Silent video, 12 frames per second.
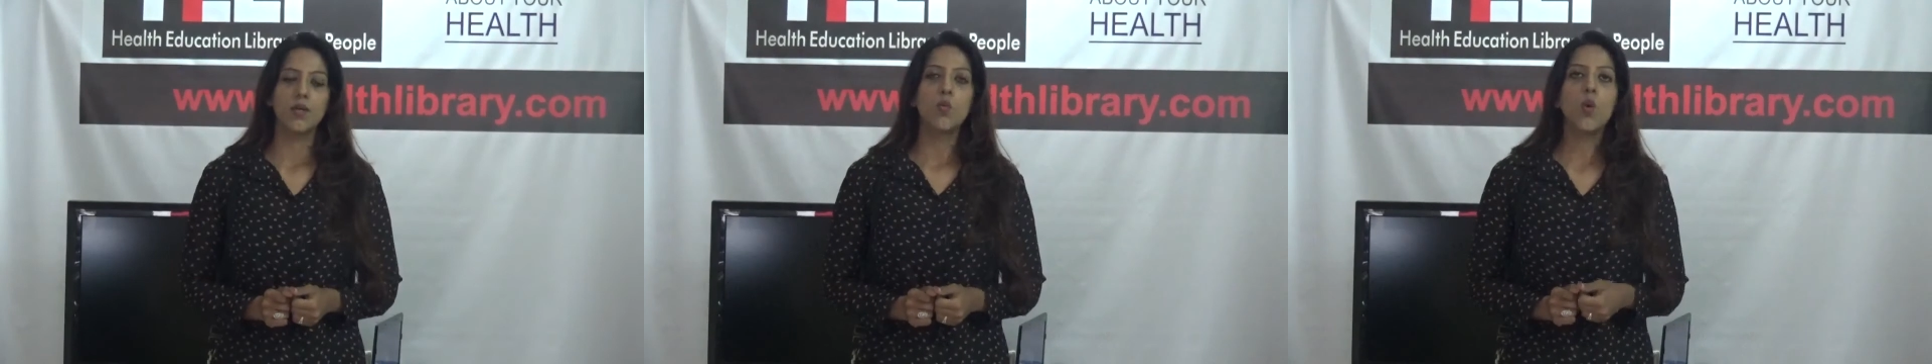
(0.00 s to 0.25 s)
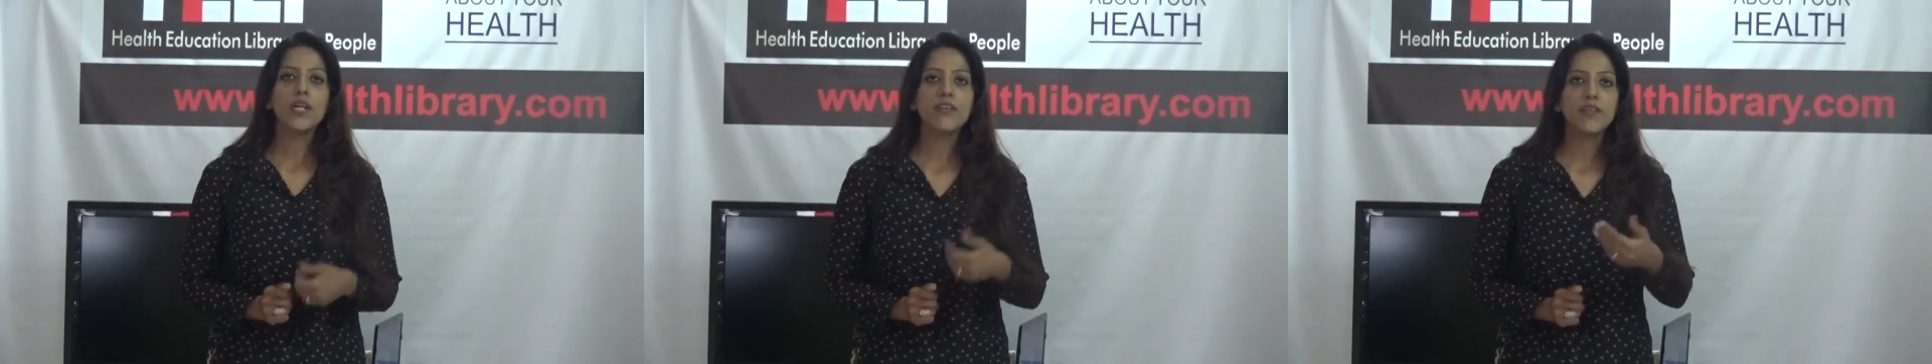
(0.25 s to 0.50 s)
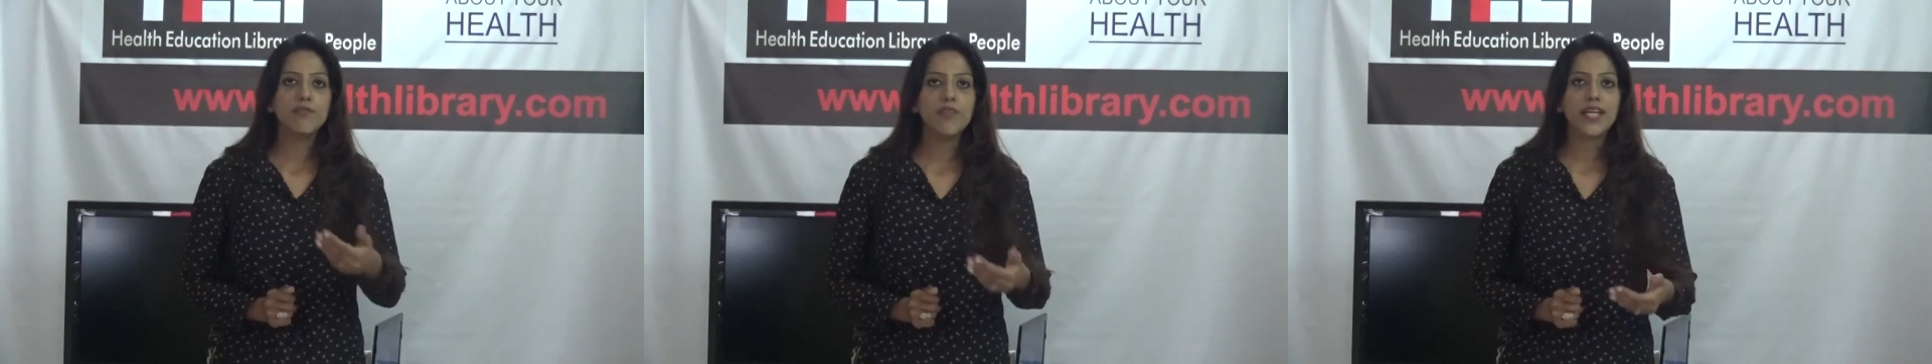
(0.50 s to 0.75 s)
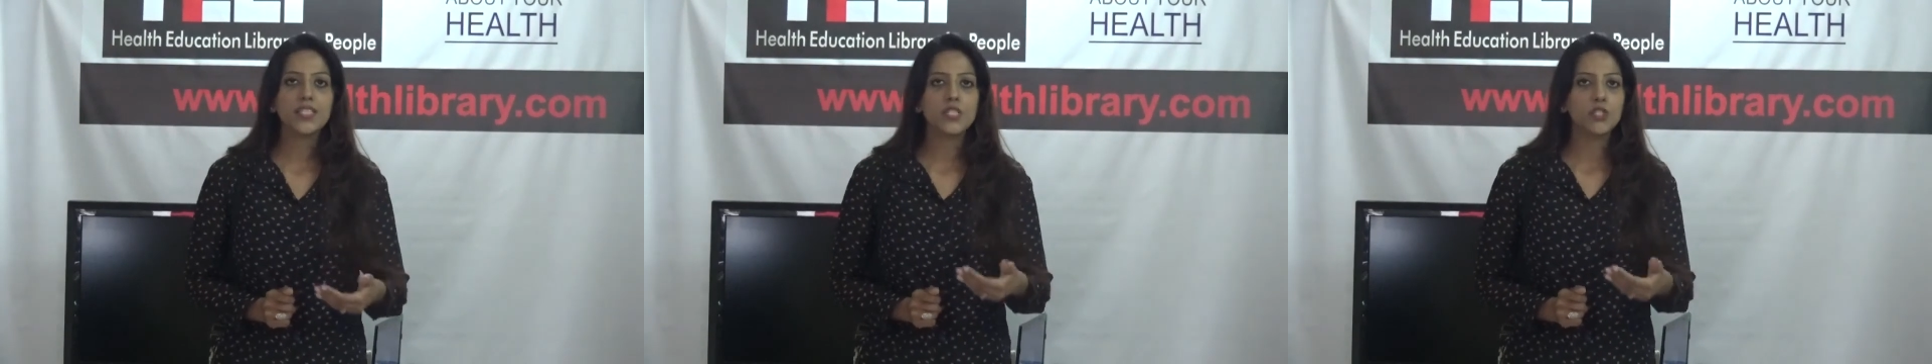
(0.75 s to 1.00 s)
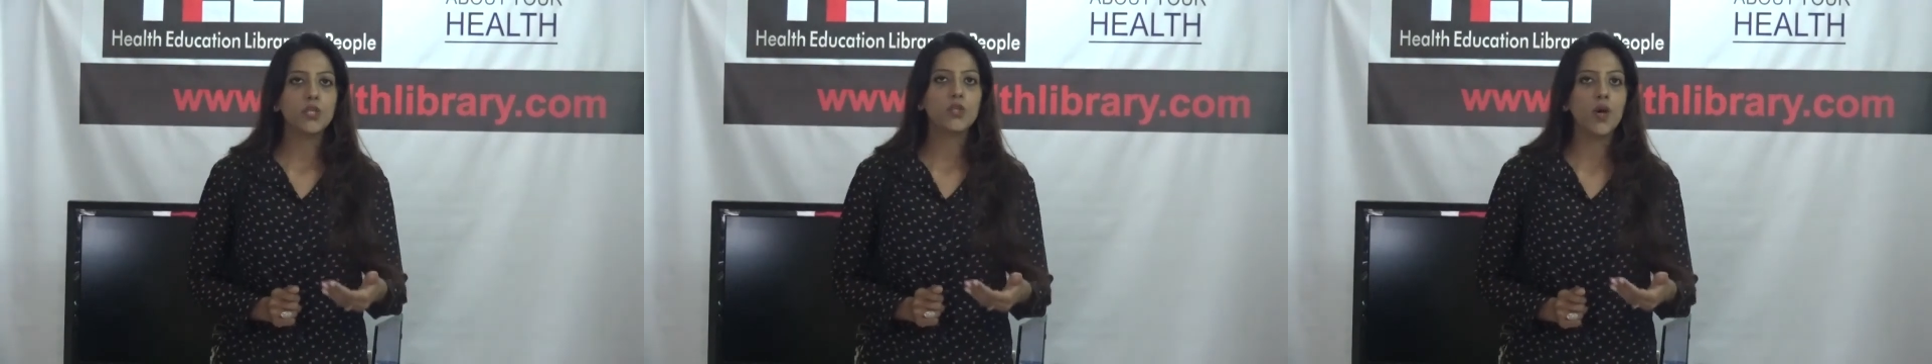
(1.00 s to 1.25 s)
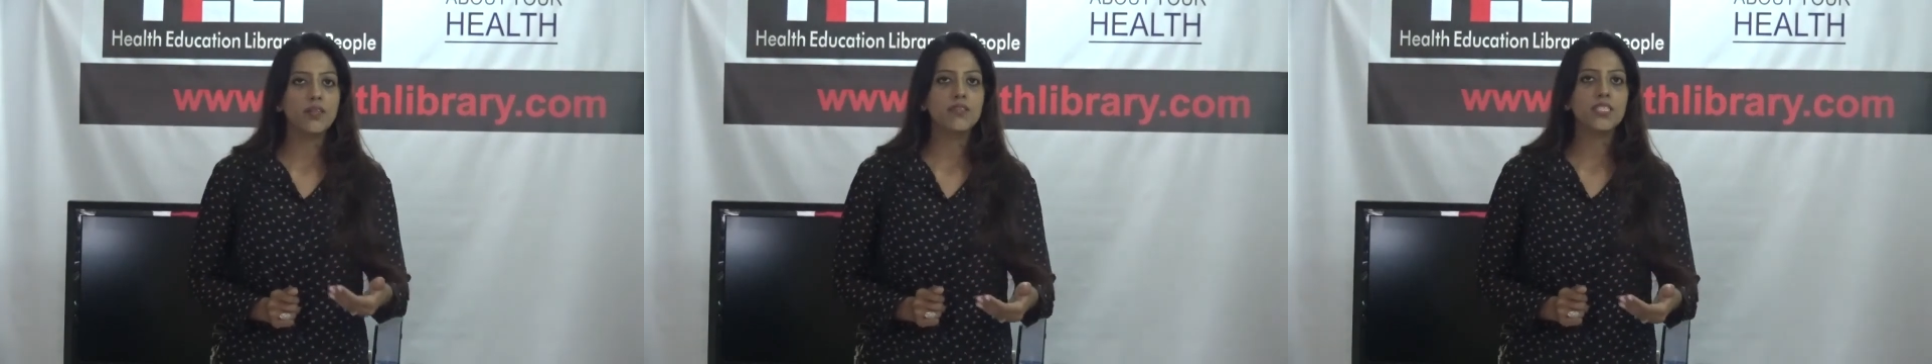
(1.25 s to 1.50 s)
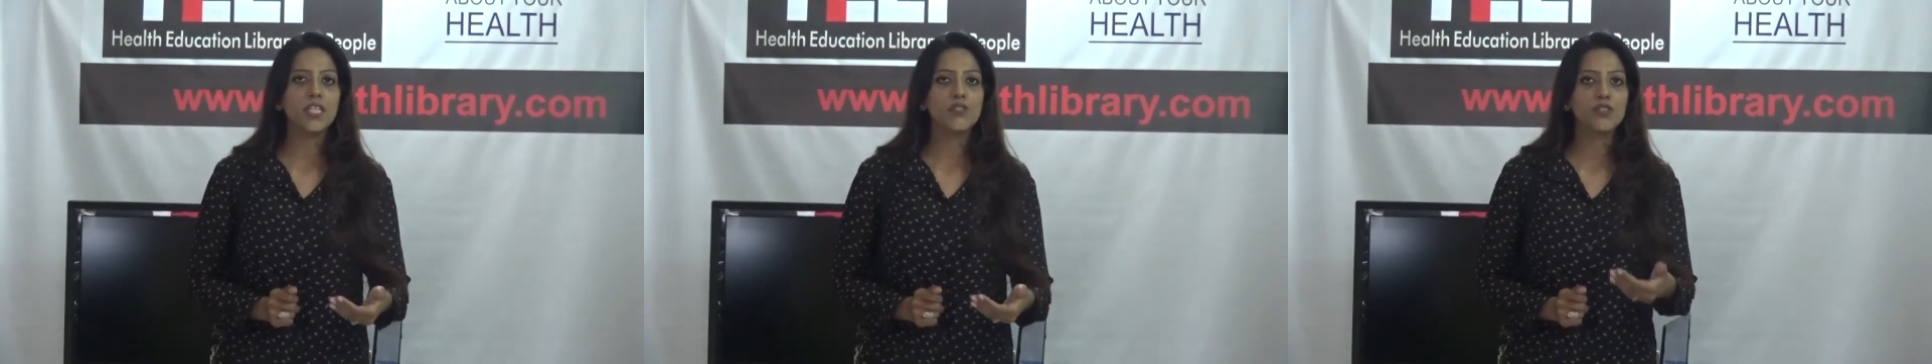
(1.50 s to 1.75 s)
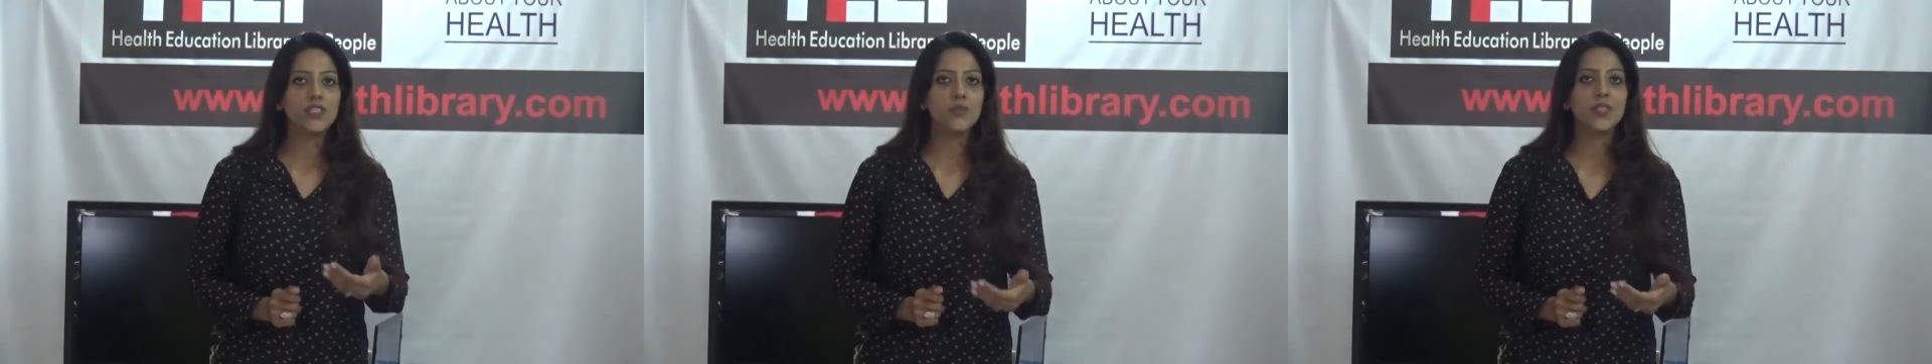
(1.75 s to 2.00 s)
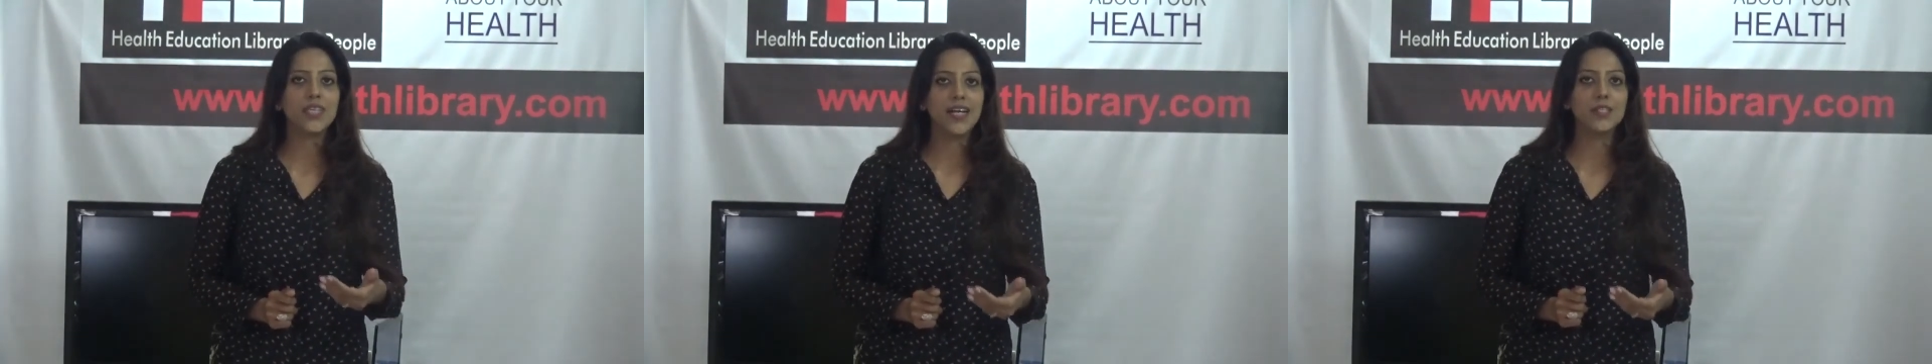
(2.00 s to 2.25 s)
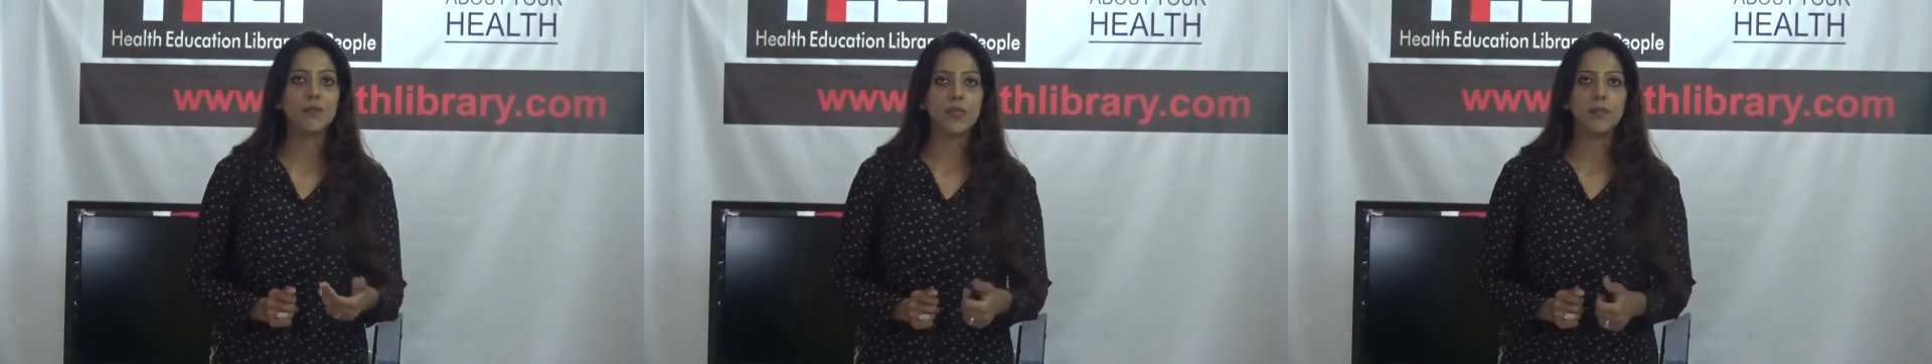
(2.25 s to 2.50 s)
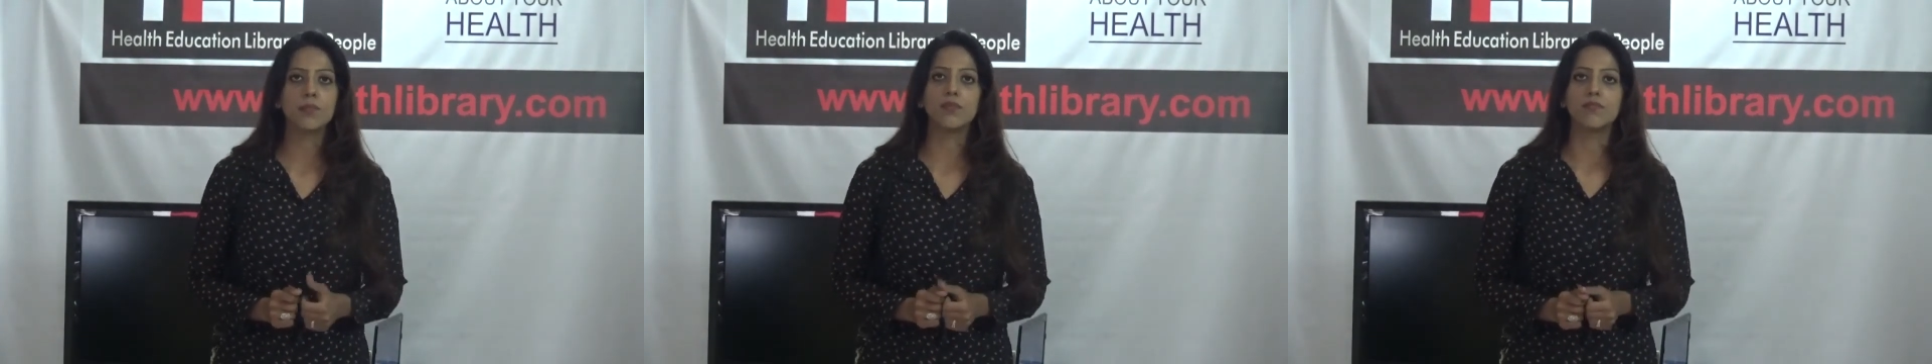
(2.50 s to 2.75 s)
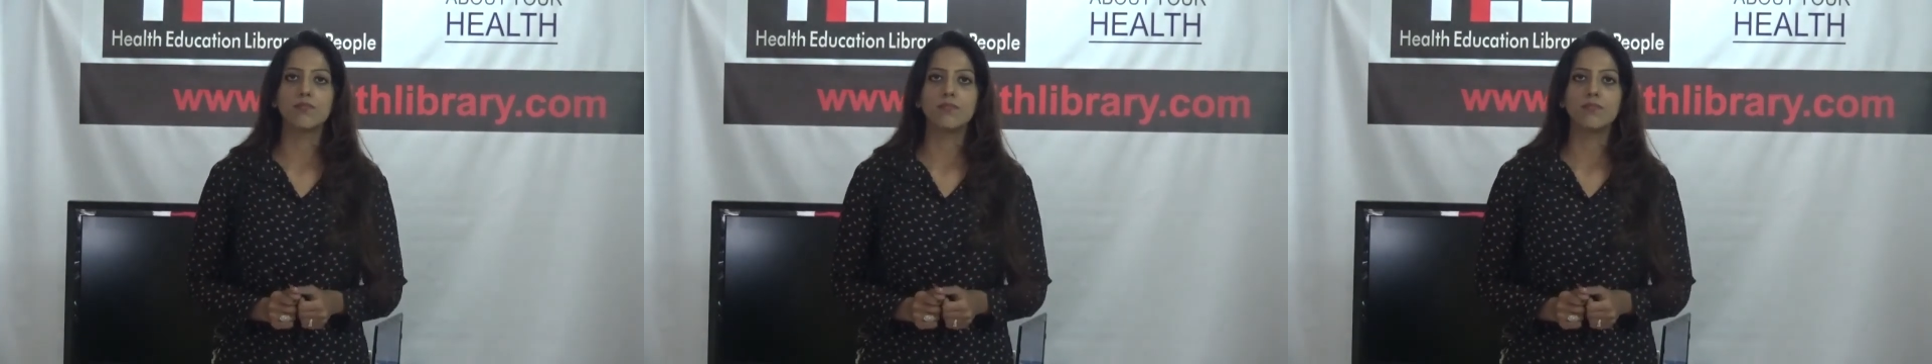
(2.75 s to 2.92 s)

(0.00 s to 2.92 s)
What reflects in your conversations with other people?